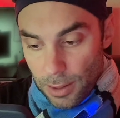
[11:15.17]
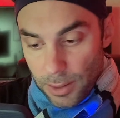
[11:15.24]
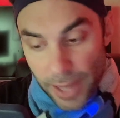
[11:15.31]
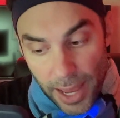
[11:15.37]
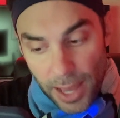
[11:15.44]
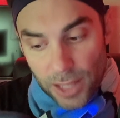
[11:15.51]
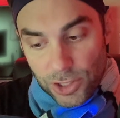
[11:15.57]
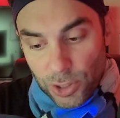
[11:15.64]

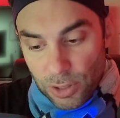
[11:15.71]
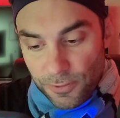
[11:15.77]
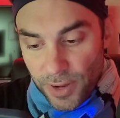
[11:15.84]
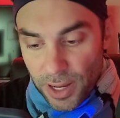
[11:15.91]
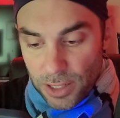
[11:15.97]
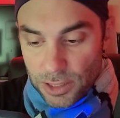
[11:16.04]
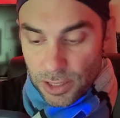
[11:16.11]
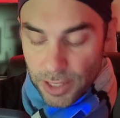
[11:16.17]
Yeah, I took
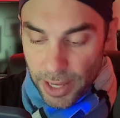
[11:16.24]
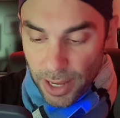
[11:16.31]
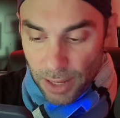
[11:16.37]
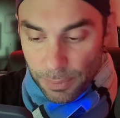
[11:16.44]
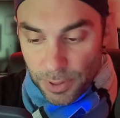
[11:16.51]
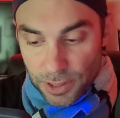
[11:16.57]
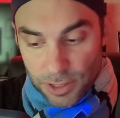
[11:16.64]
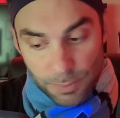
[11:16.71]
advantage of the
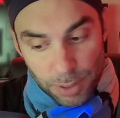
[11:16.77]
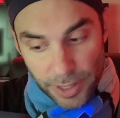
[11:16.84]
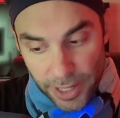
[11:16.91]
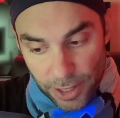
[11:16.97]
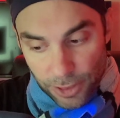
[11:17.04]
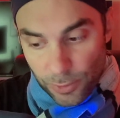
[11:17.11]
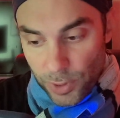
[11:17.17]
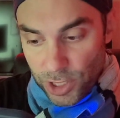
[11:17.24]
campus,
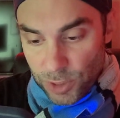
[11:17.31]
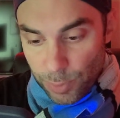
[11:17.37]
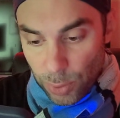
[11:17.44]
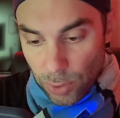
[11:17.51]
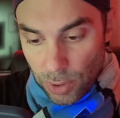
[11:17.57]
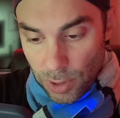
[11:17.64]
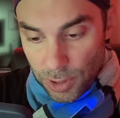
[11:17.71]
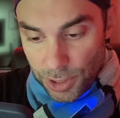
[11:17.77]
played 3
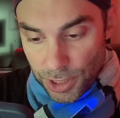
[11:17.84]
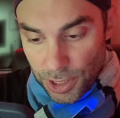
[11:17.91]
sports,